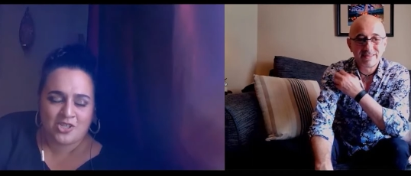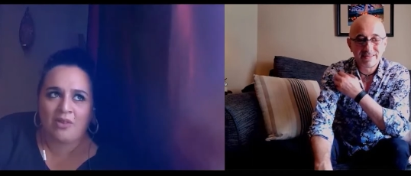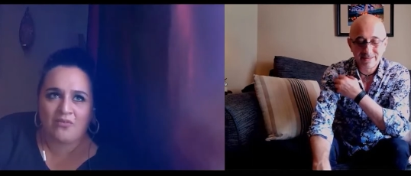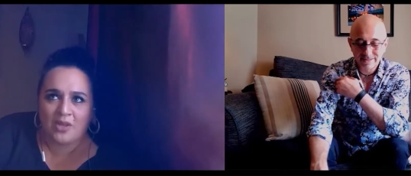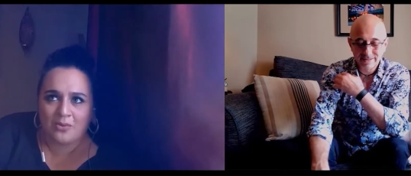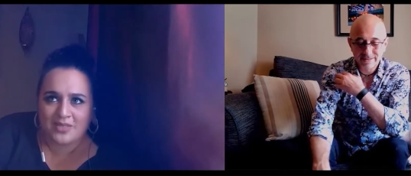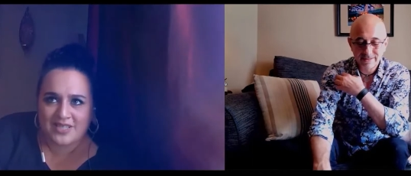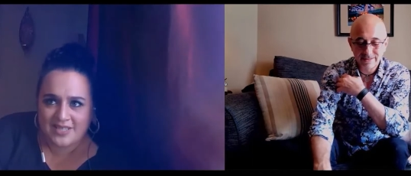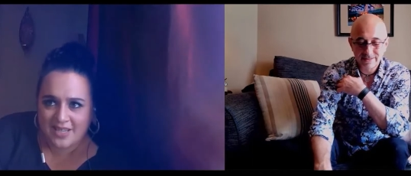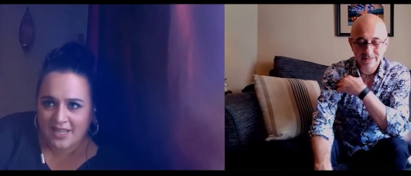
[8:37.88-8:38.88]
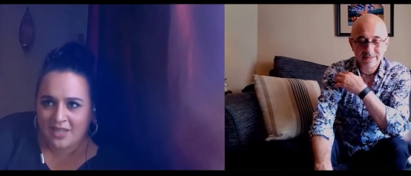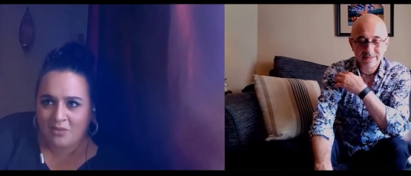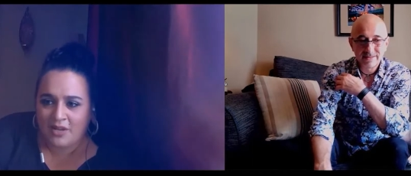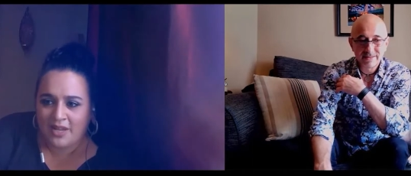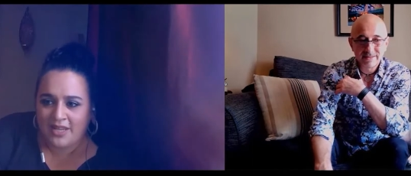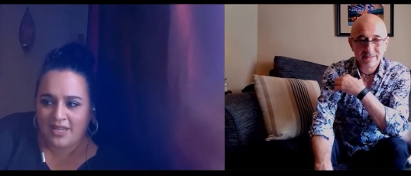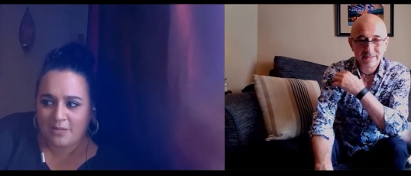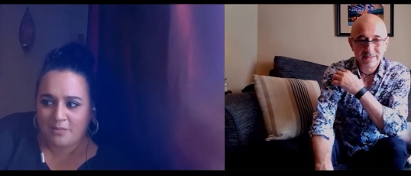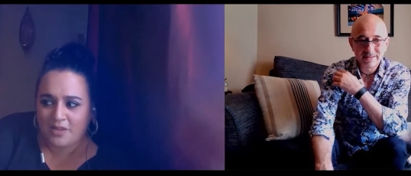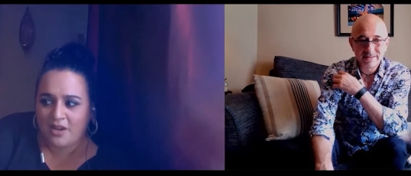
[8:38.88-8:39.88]
Speaker 1: that's how I feel with singing. When I get
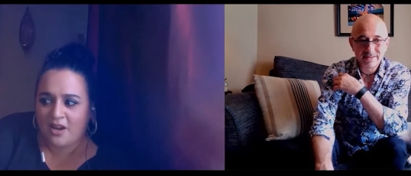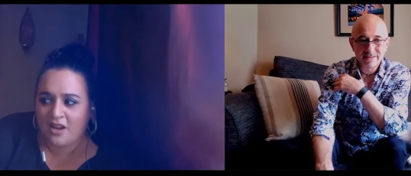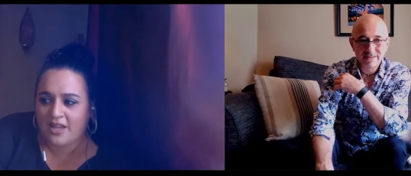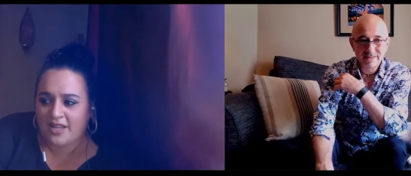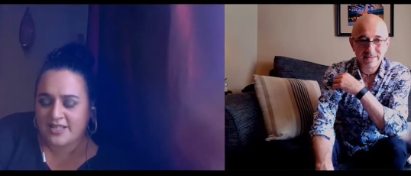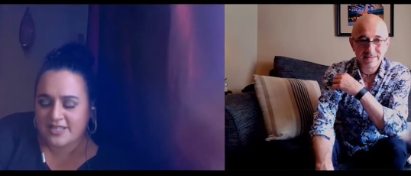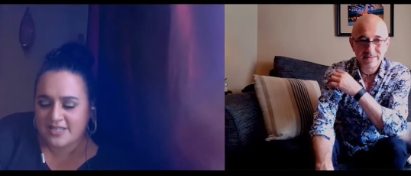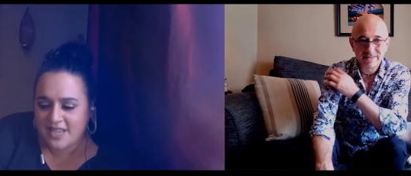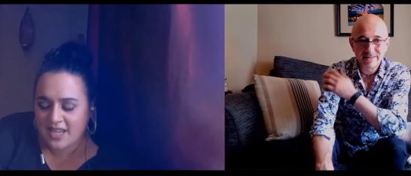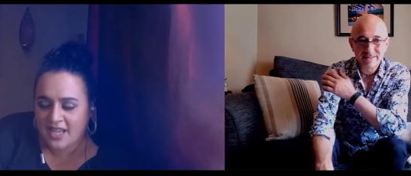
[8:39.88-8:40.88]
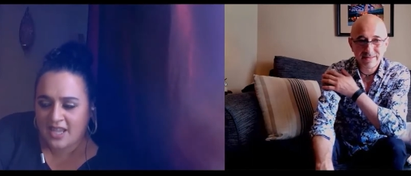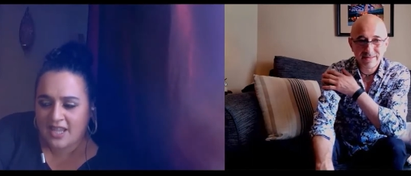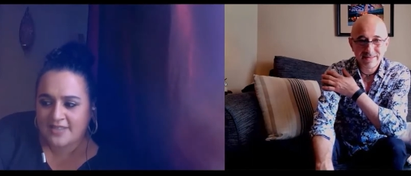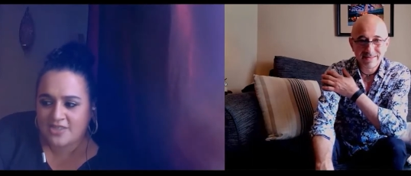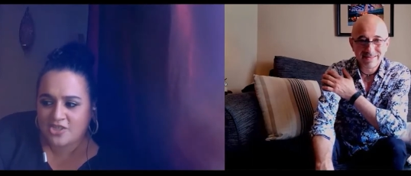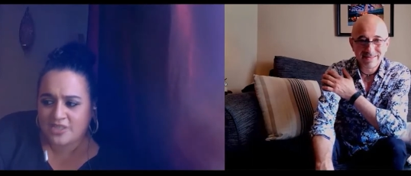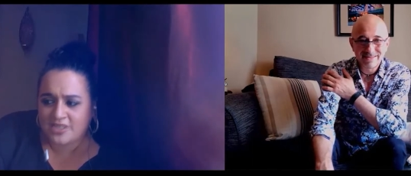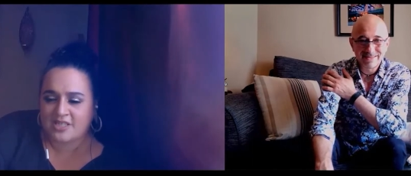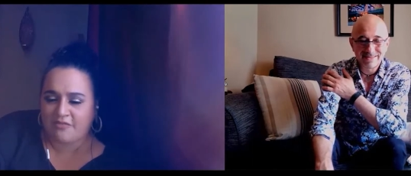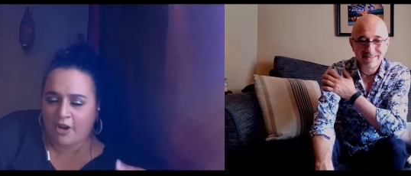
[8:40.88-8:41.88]
up there and I sing, it's just,
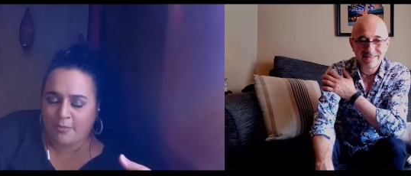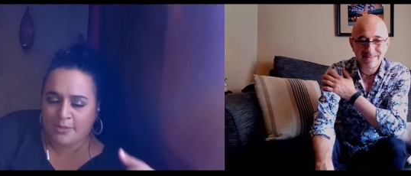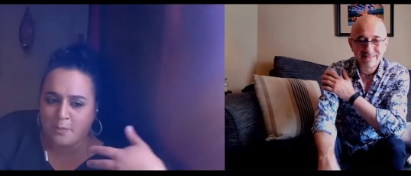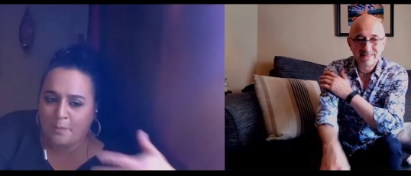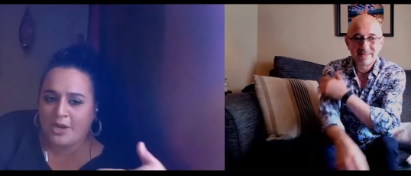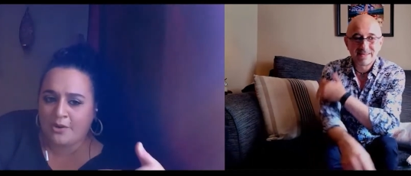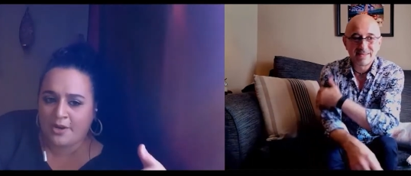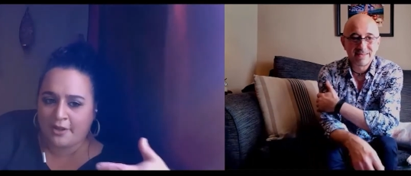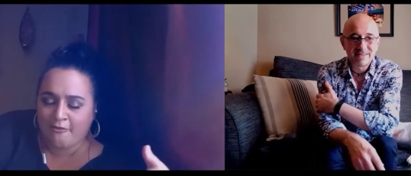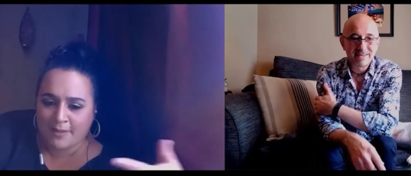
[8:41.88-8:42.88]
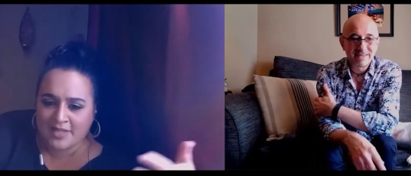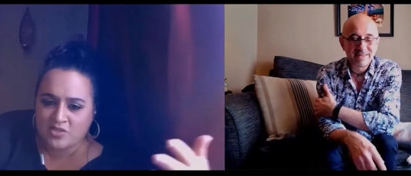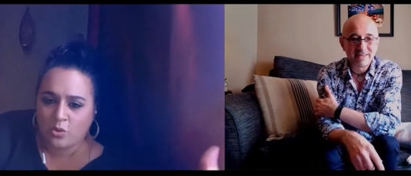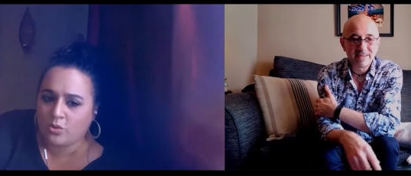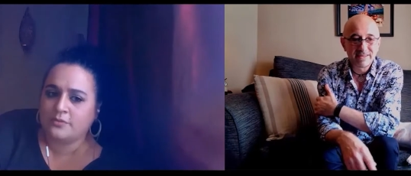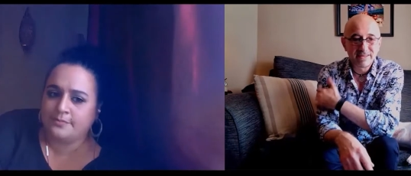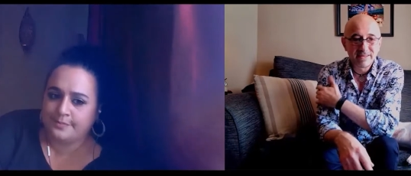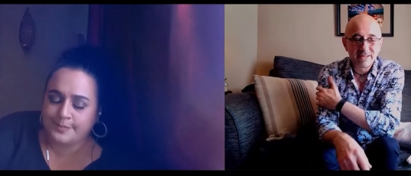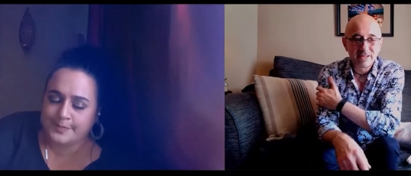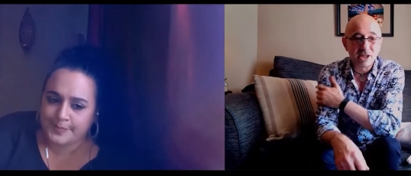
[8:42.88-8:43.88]
it's very much a bearing of my soul.
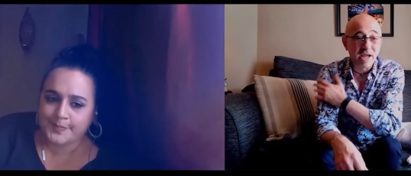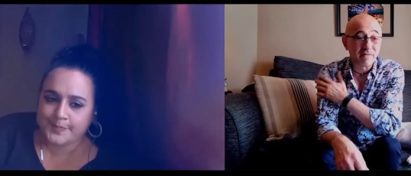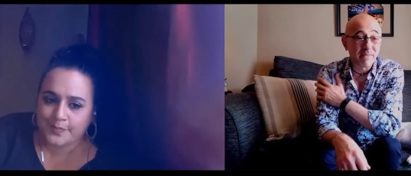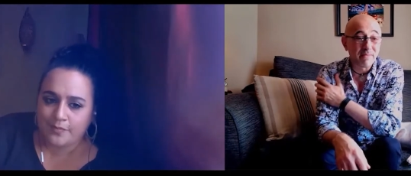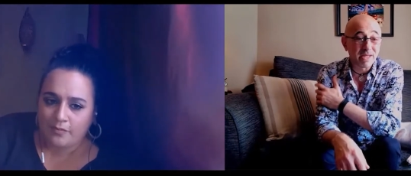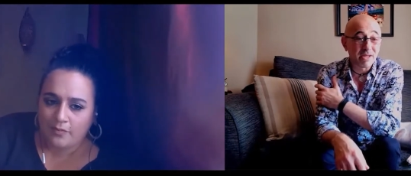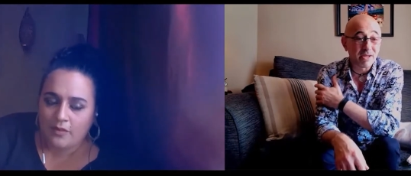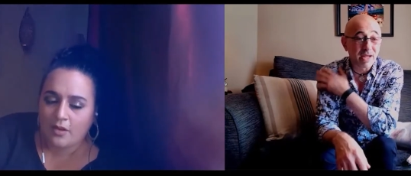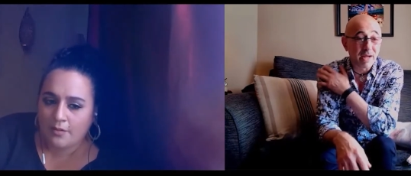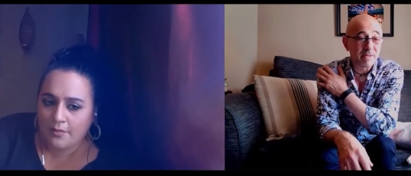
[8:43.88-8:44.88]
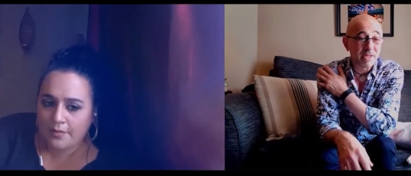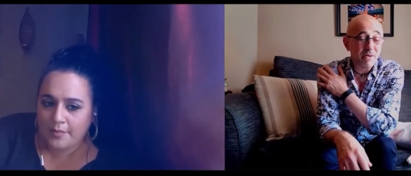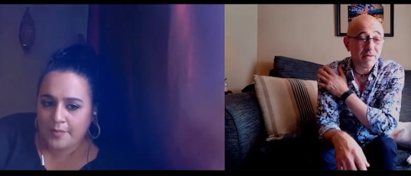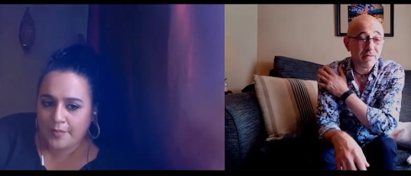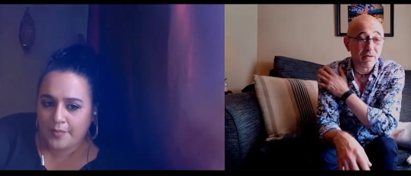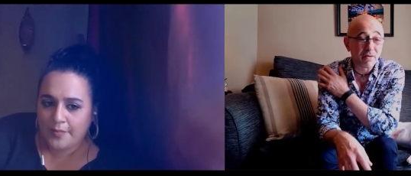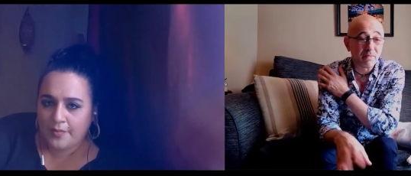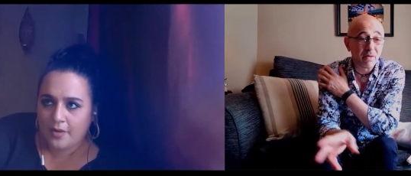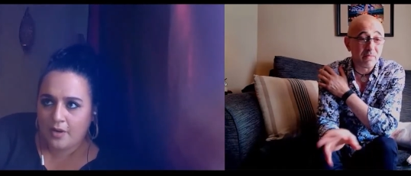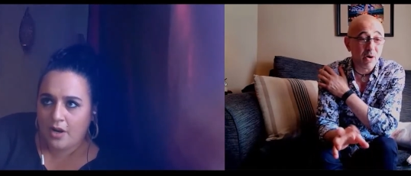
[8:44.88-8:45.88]
Speaker 2: Do you have somebody you look up to for
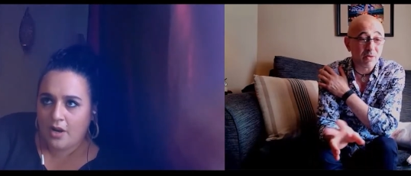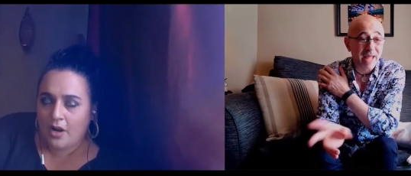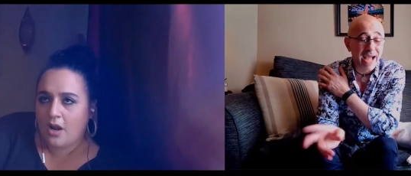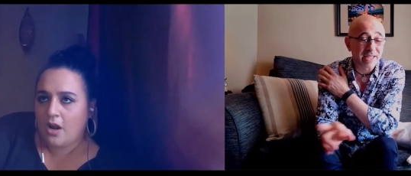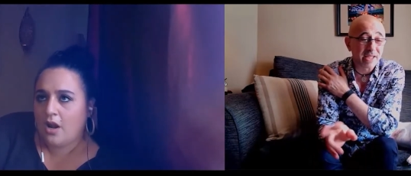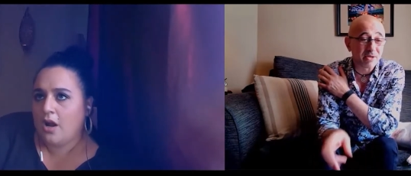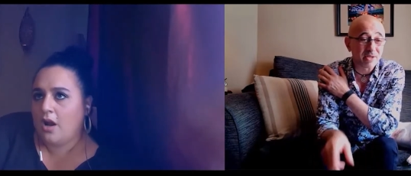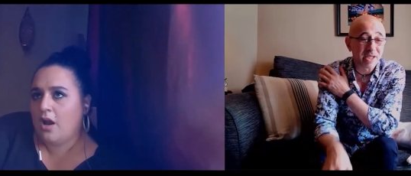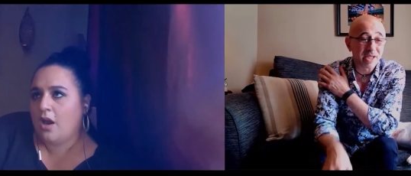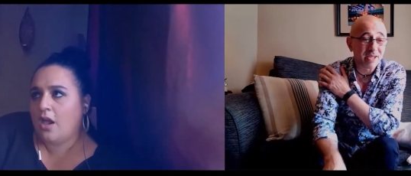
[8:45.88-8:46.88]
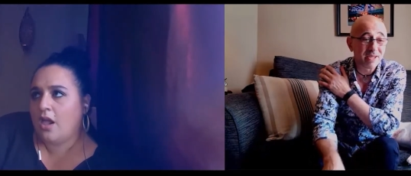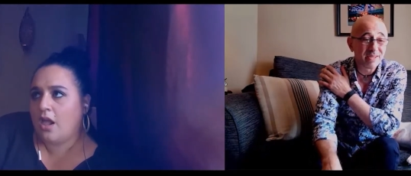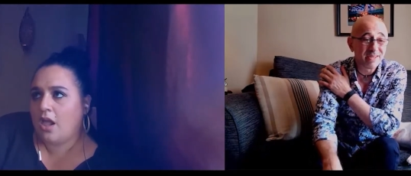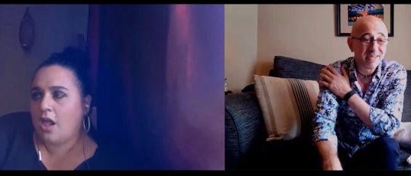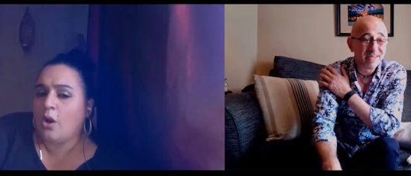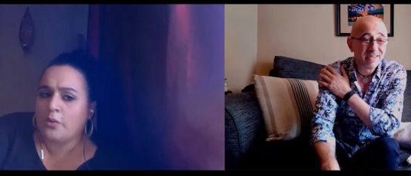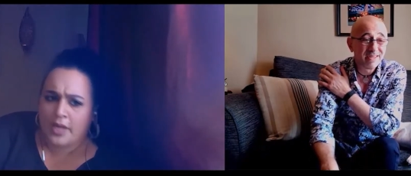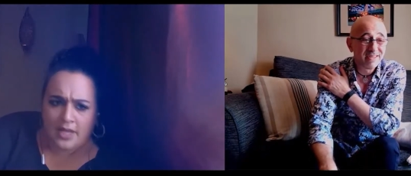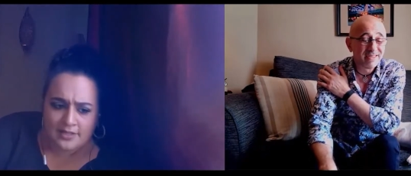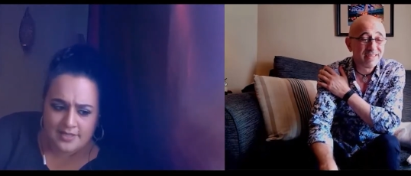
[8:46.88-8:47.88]
um, both acting or singing?
Speaker 1: Oh
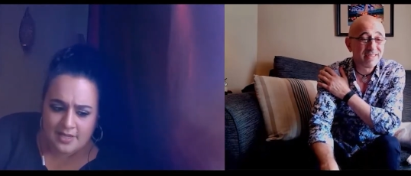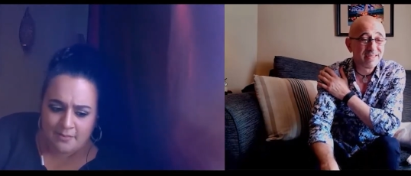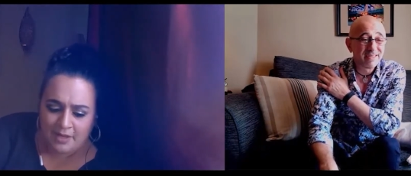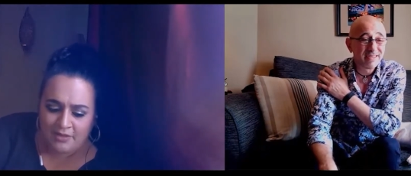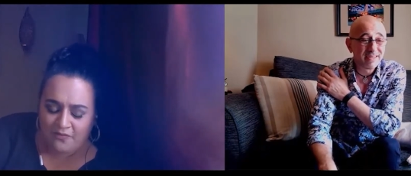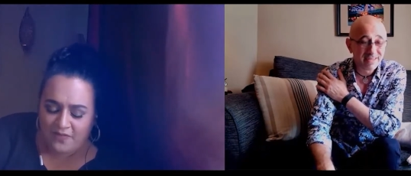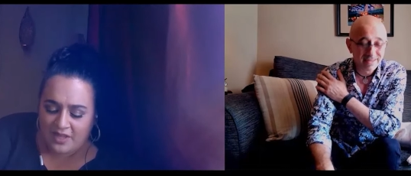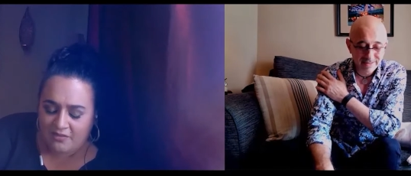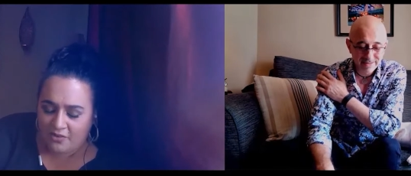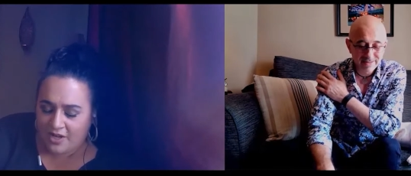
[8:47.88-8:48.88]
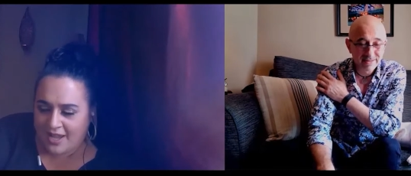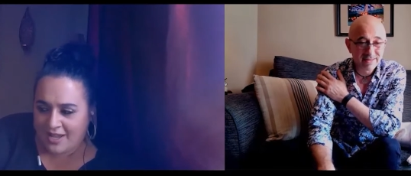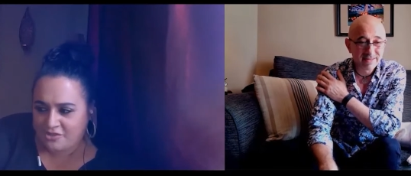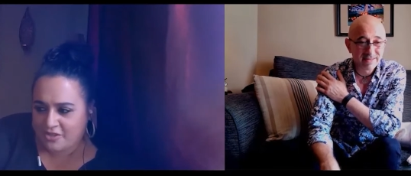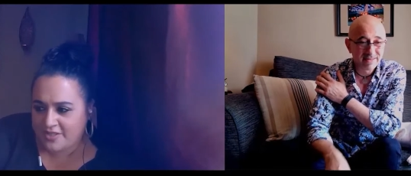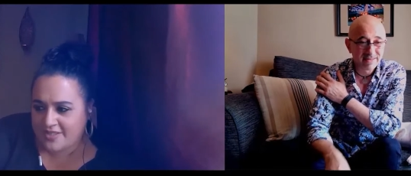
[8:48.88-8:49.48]
yes, my favorite actress